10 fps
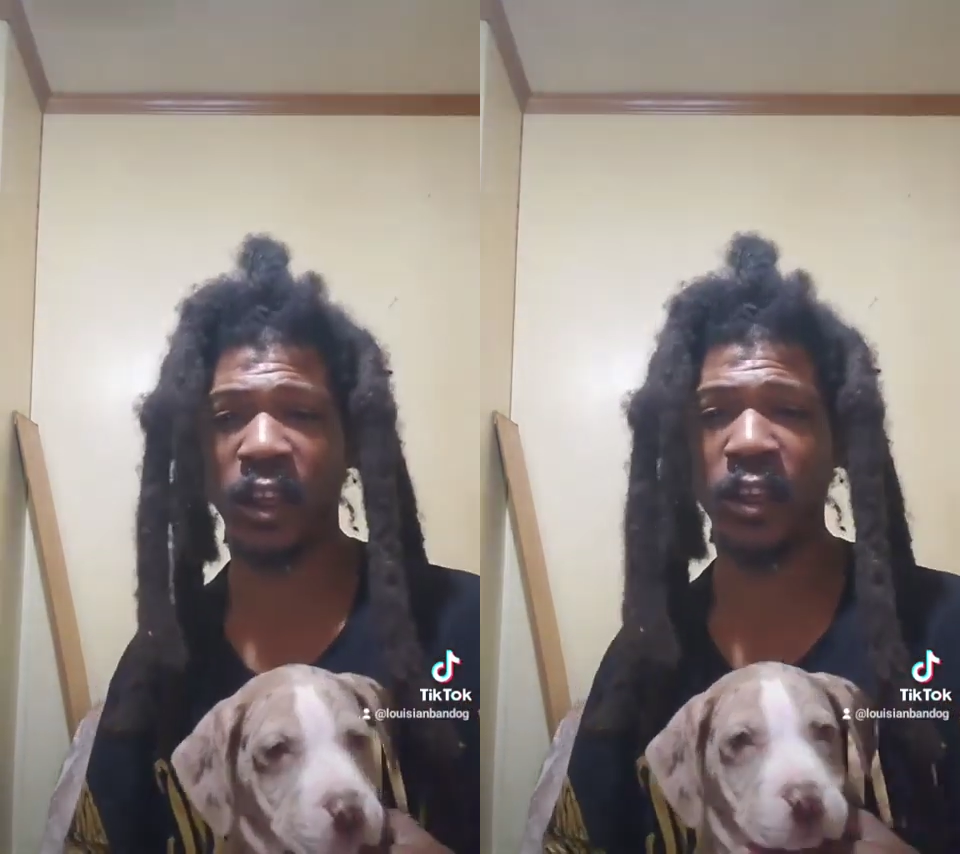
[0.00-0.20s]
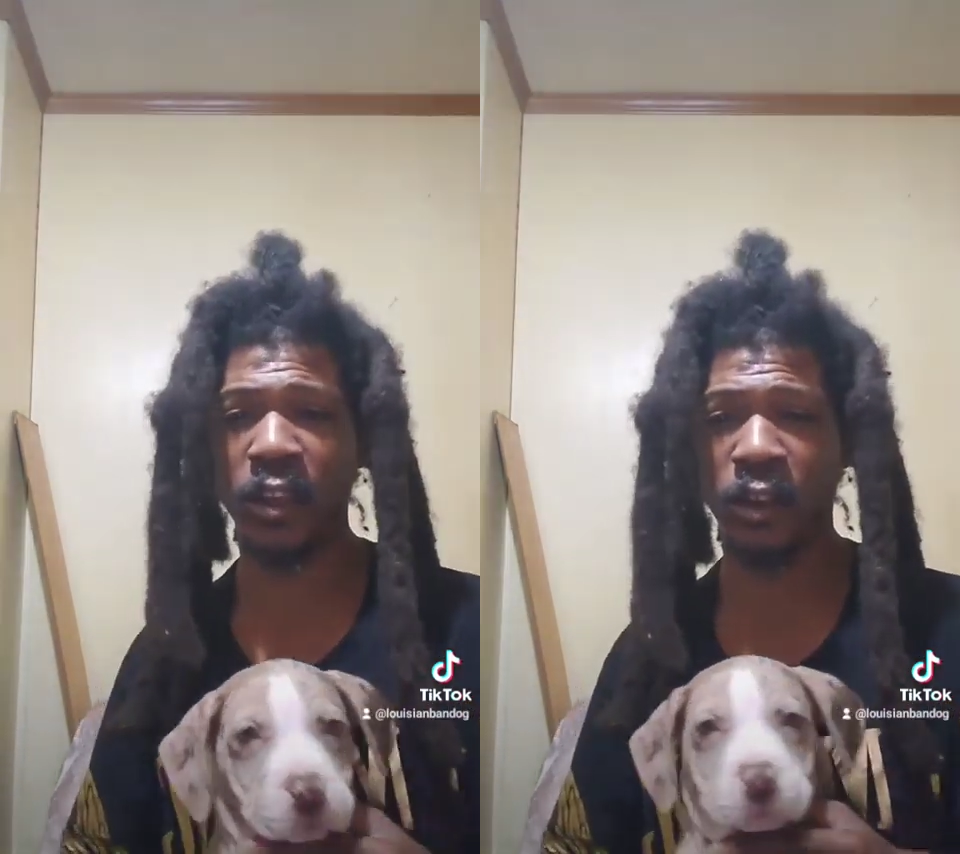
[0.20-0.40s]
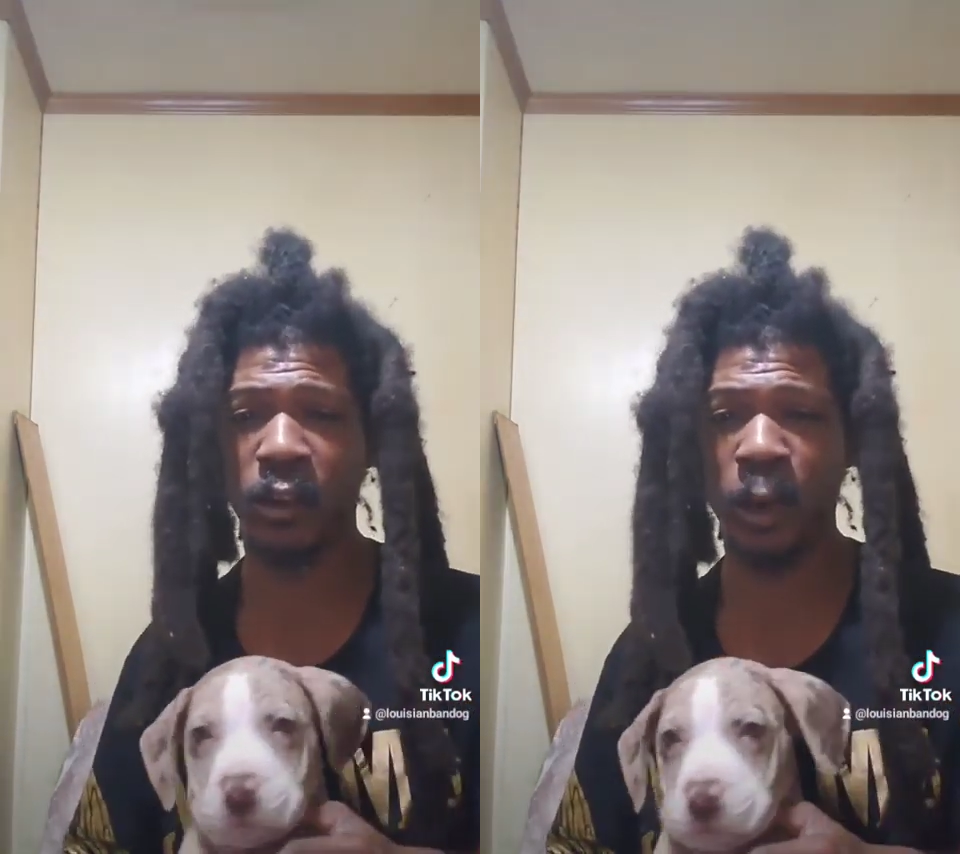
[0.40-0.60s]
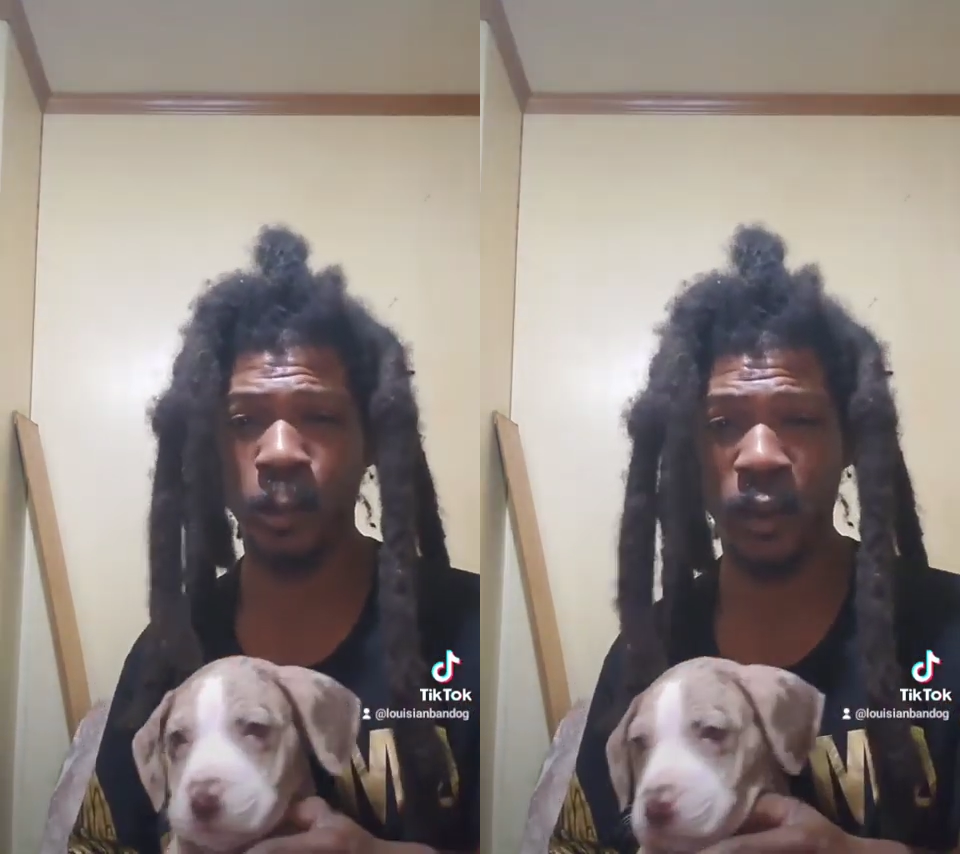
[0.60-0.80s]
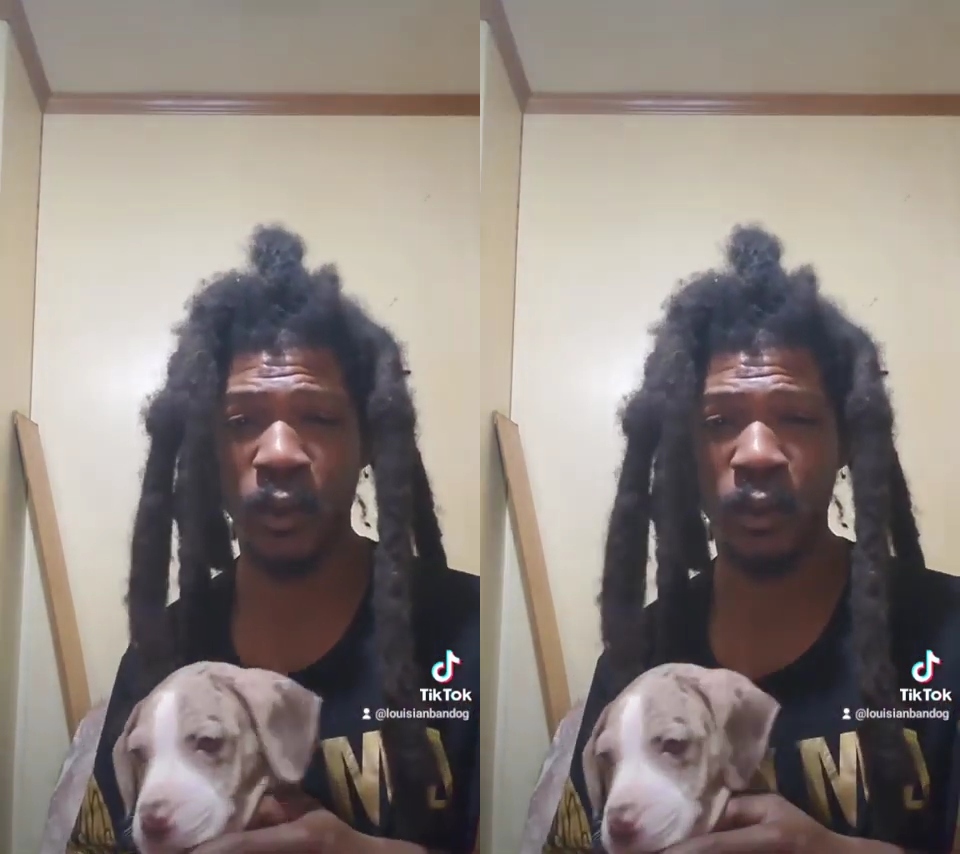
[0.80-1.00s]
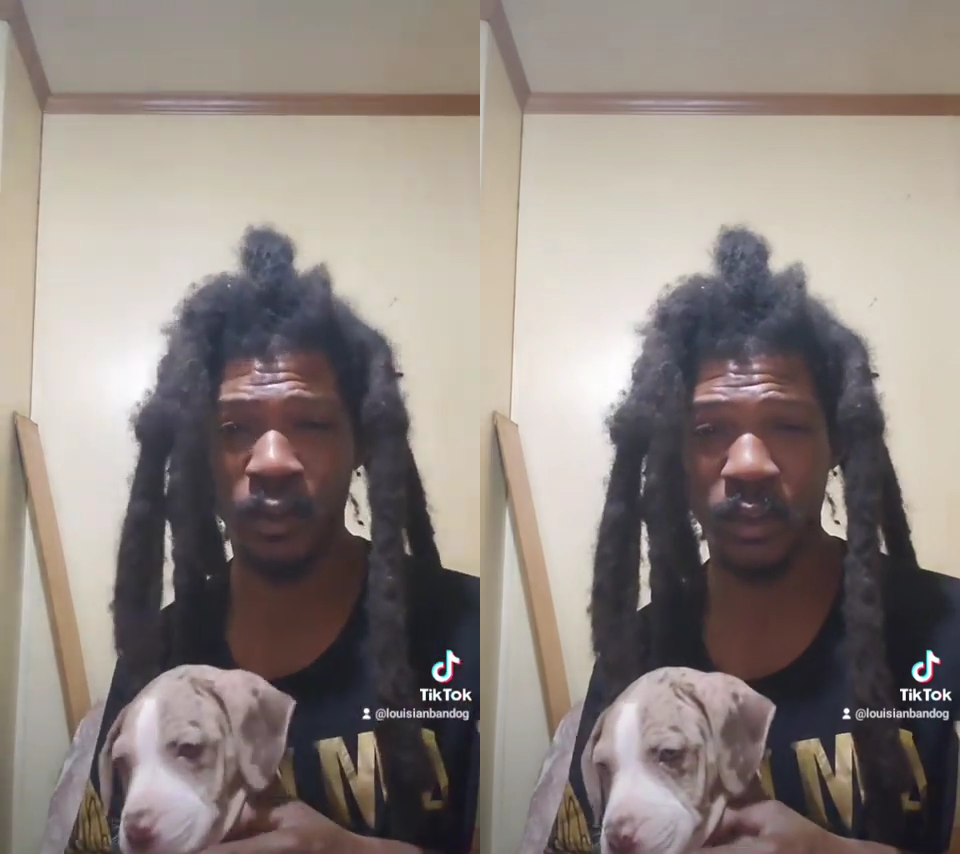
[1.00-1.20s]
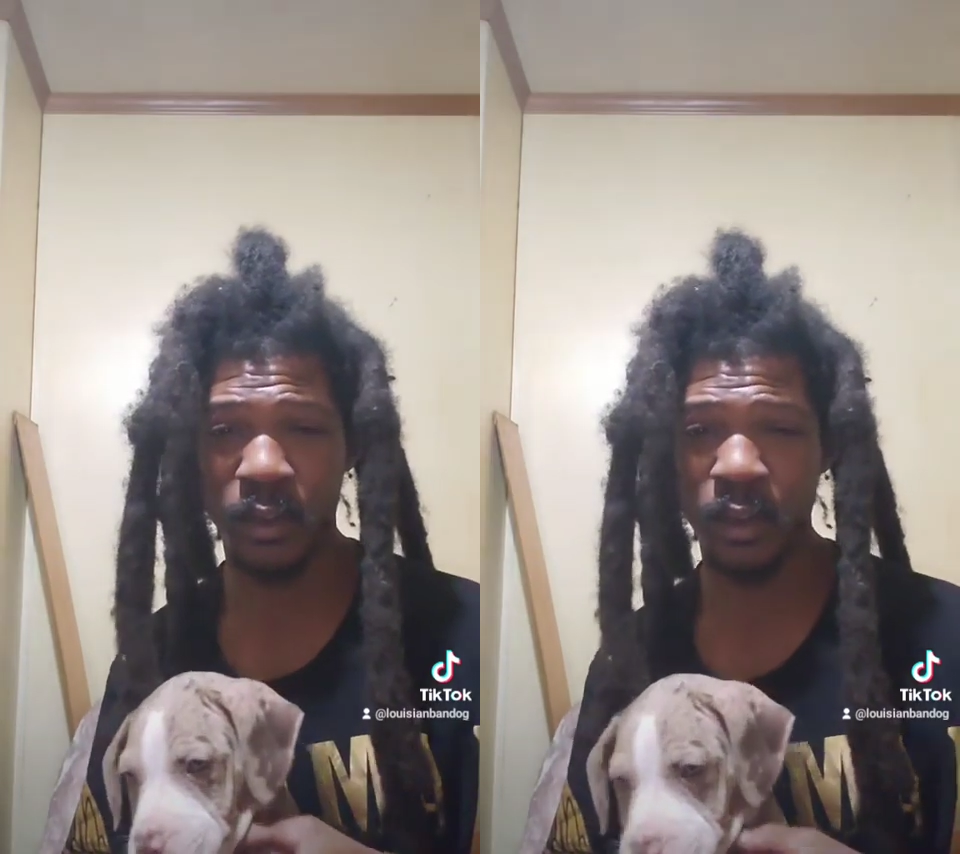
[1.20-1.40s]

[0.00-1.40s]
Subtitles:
he a great producer,